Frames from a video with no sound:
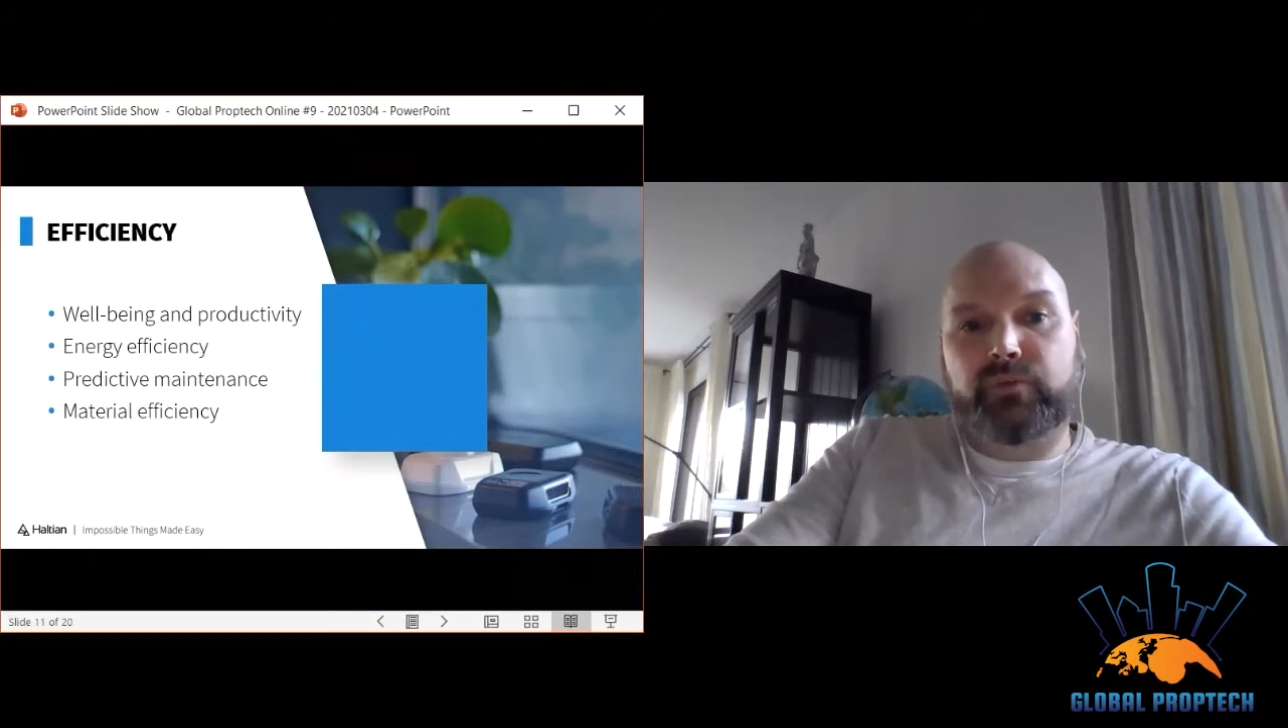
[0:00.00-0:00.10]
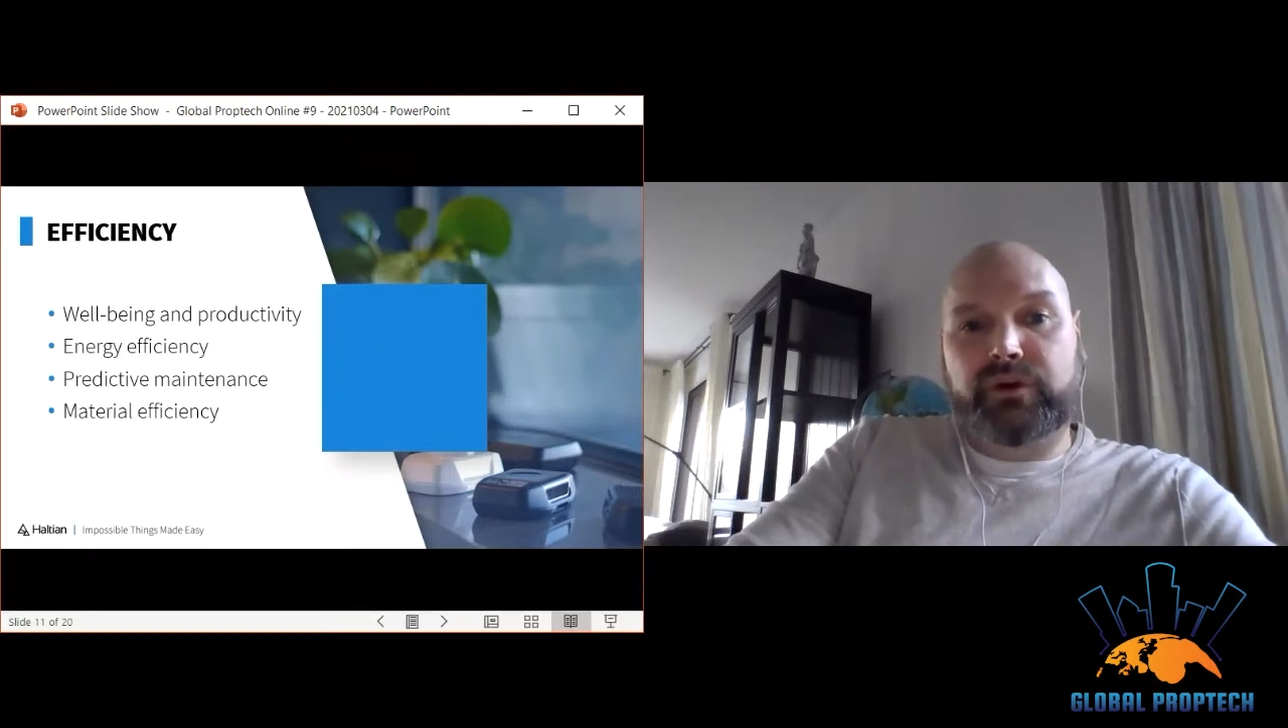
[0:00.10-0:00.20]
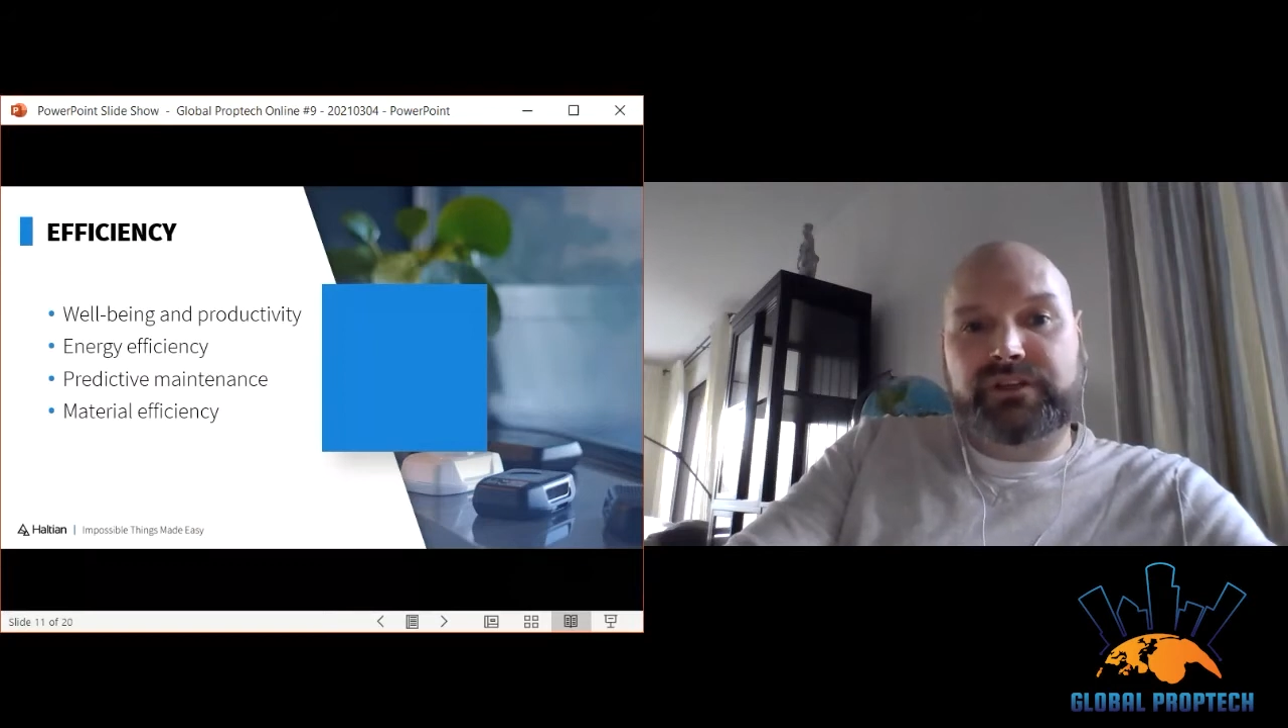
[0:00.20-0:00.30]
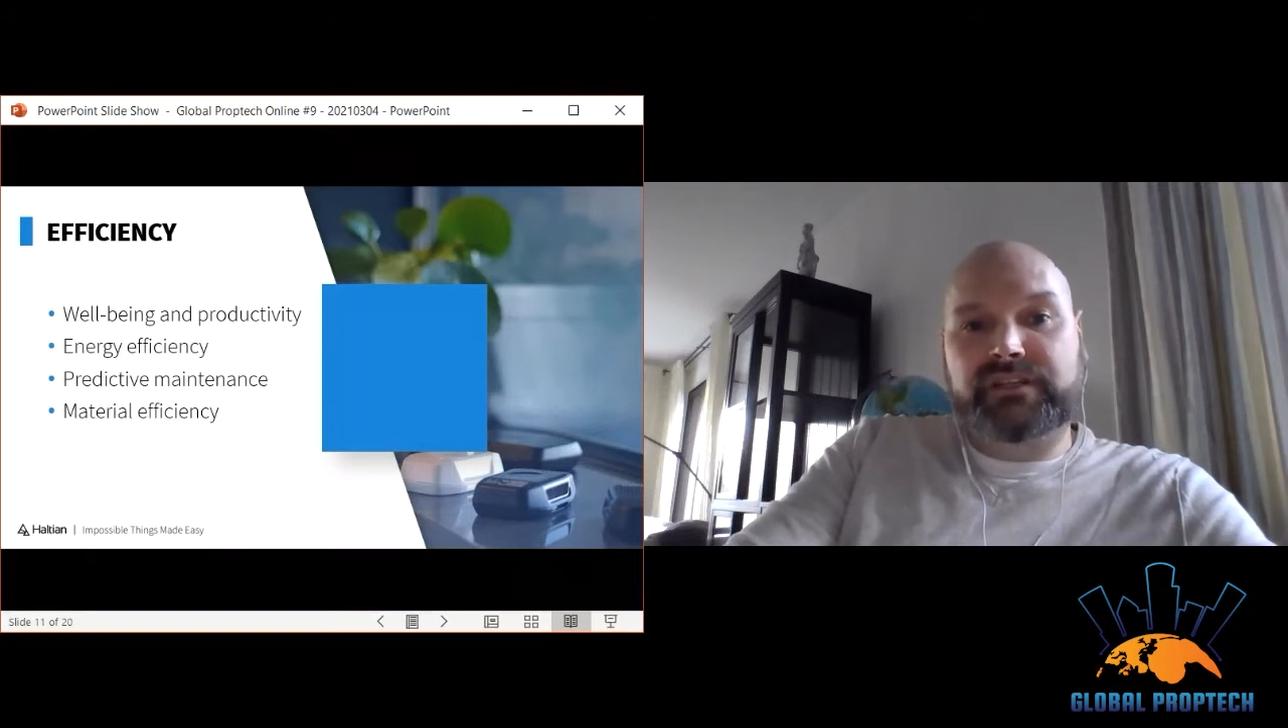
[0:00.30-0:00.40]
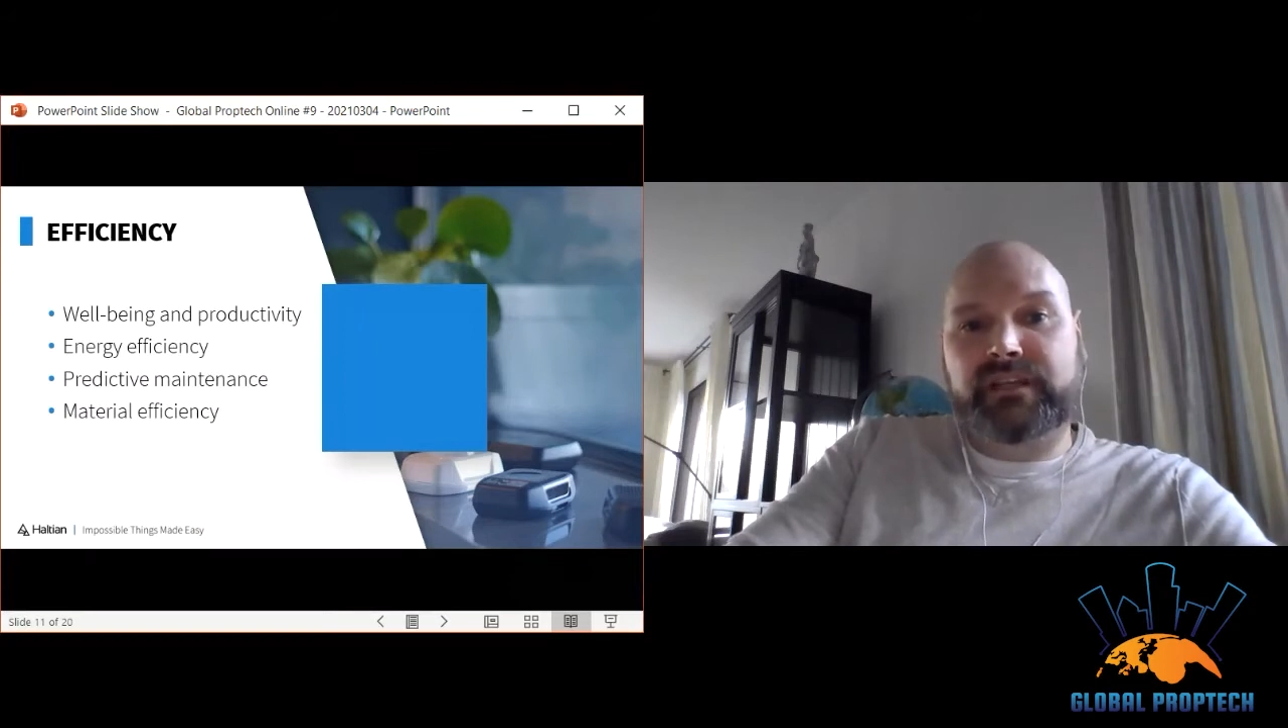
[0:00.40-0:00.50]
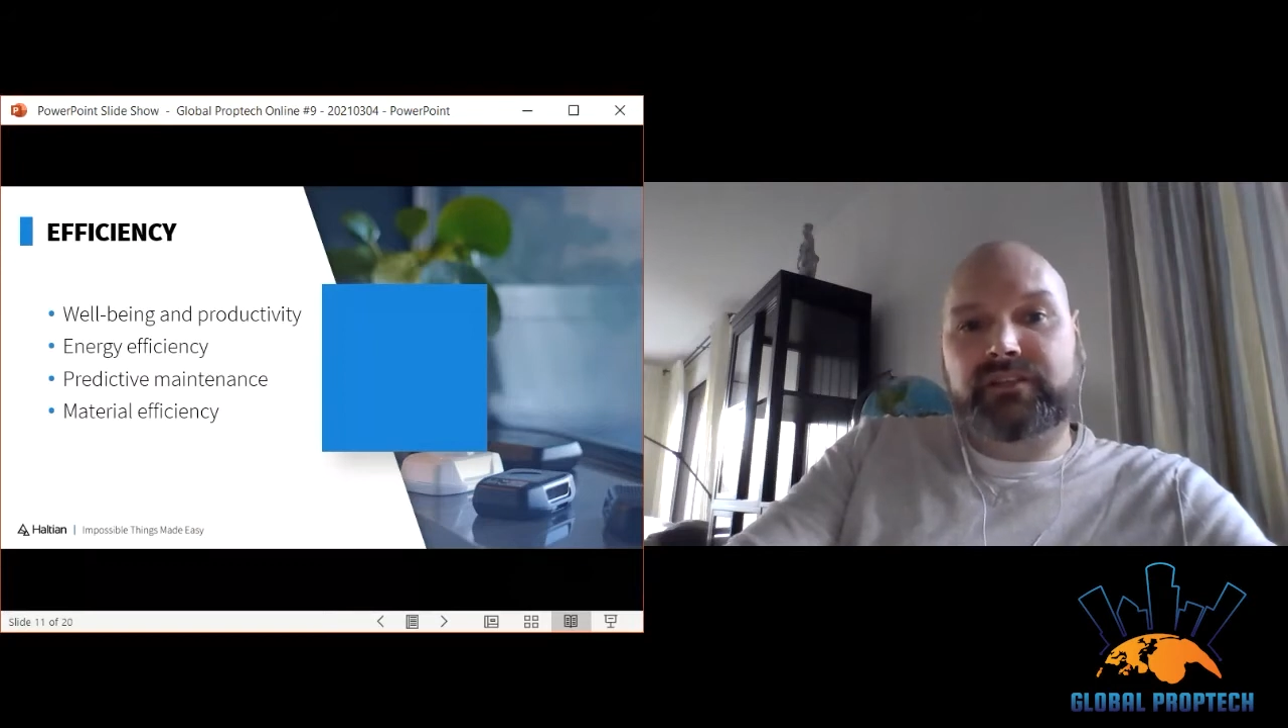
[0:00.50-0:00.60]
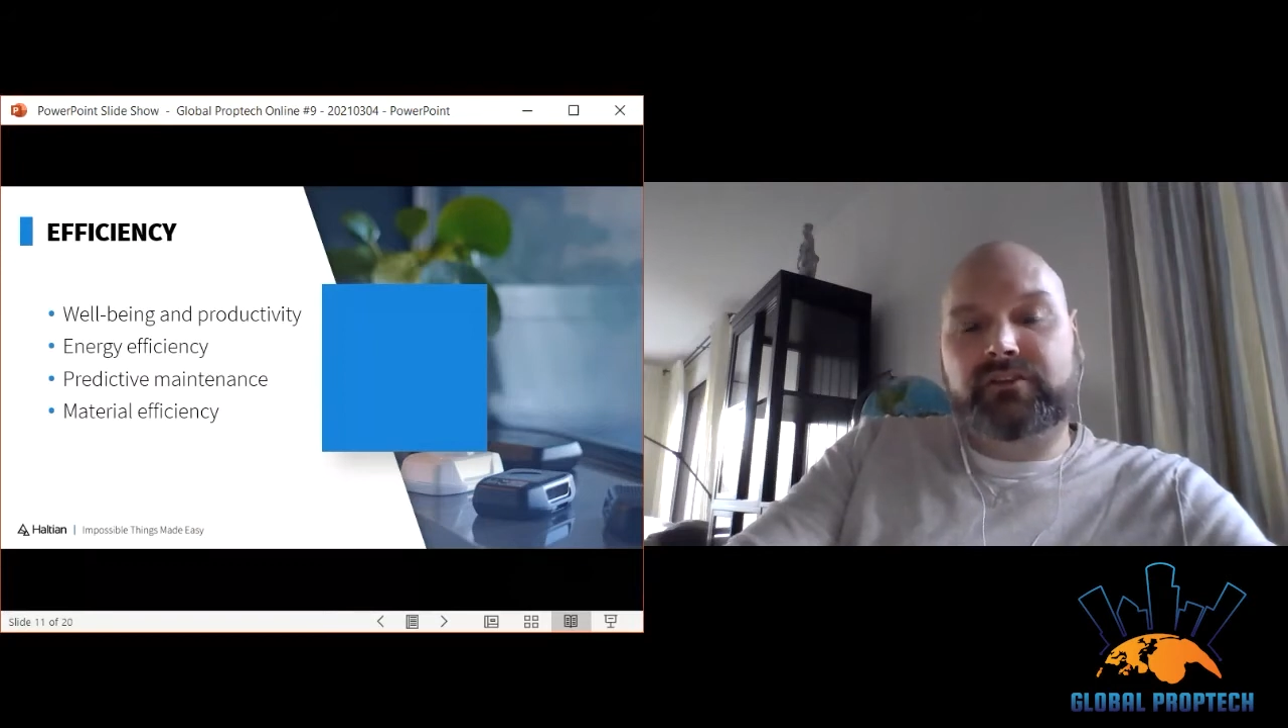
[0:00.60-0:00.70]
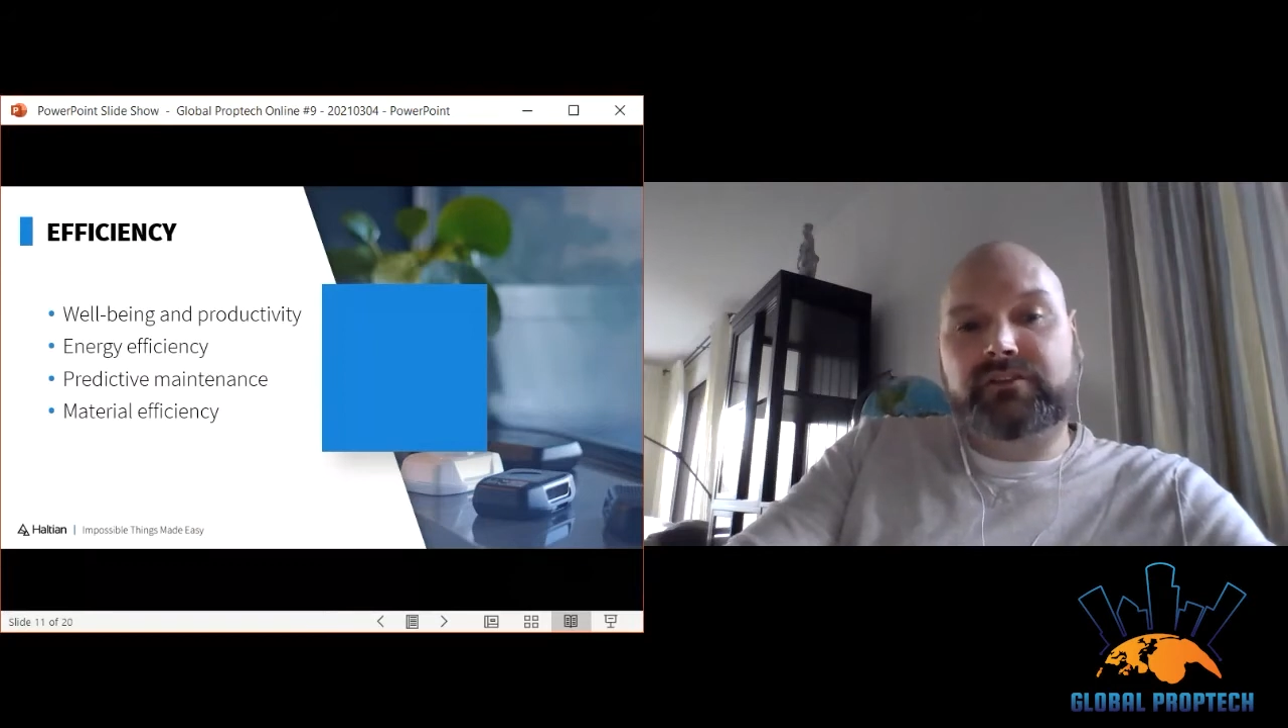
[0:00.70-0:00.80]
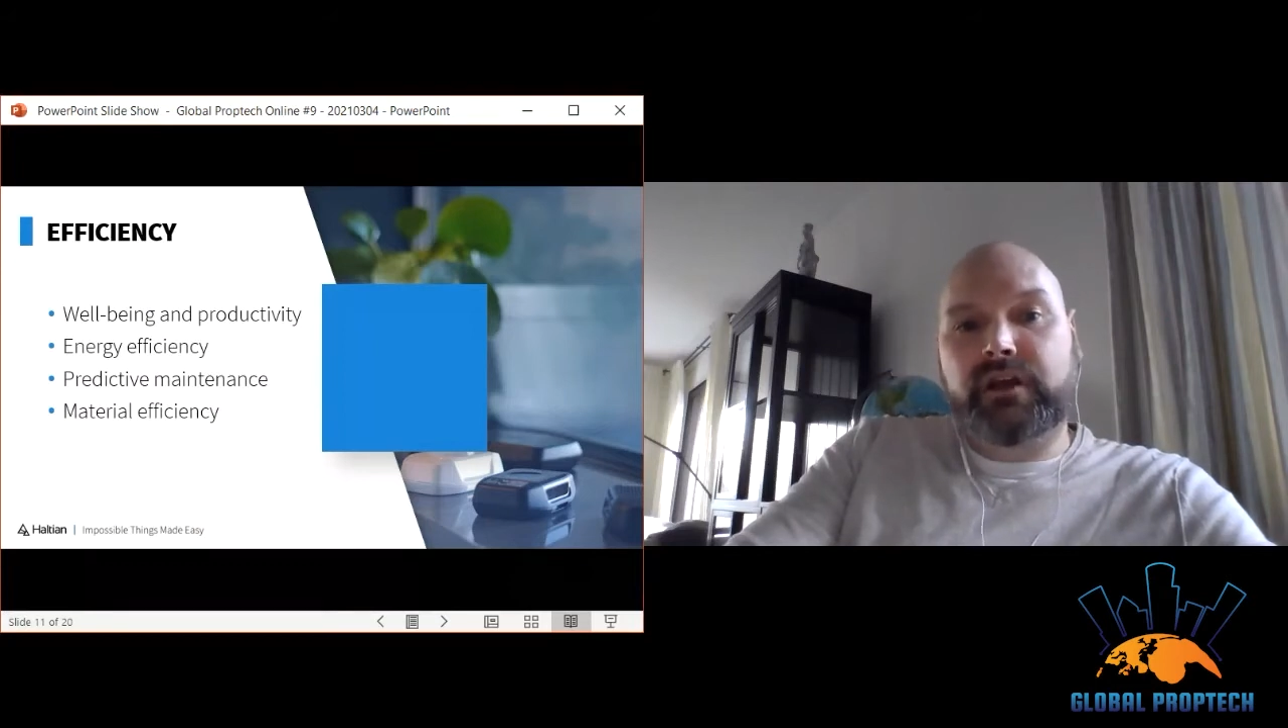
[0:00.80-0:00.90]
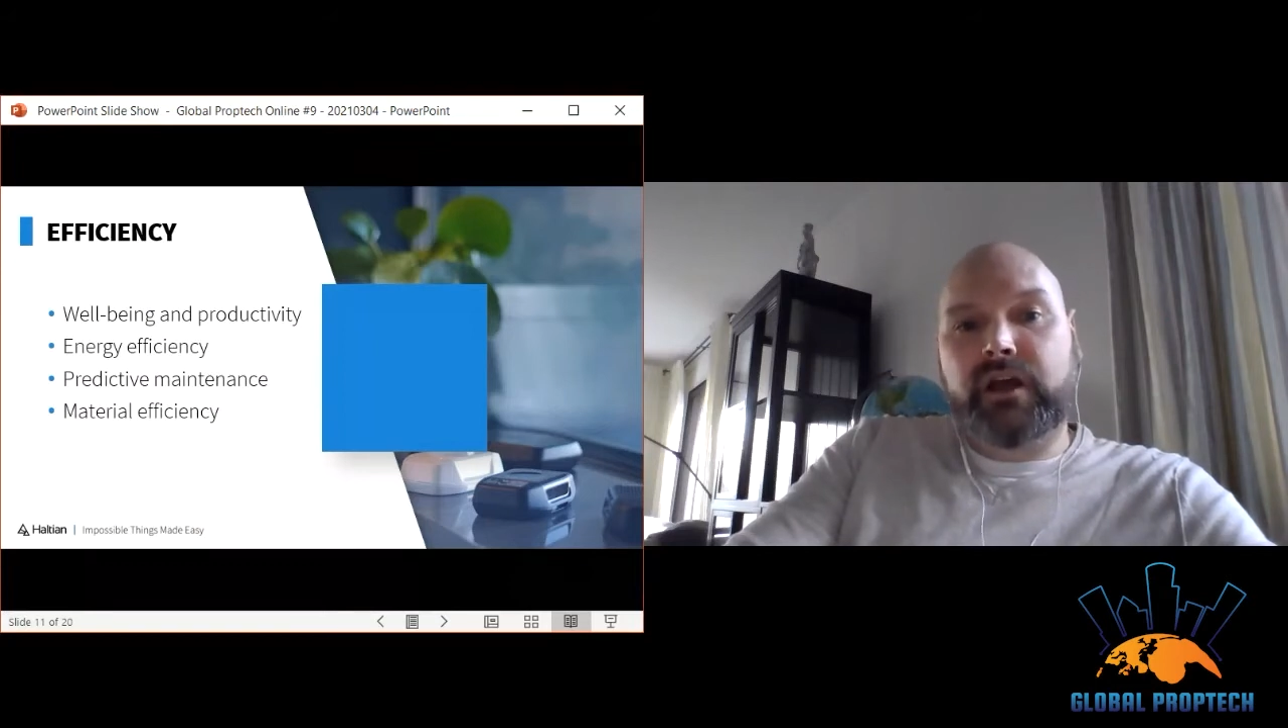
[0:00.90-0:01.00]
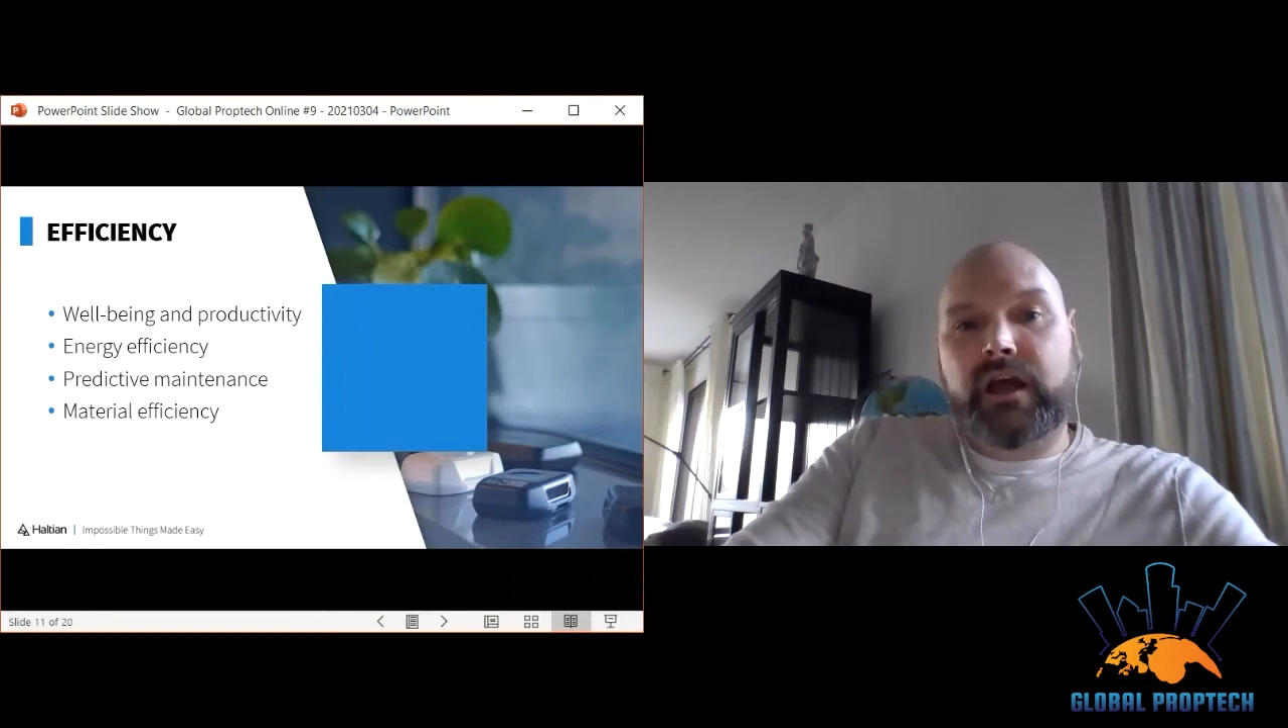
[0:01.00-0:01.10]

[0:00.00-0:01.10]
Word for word: washing centers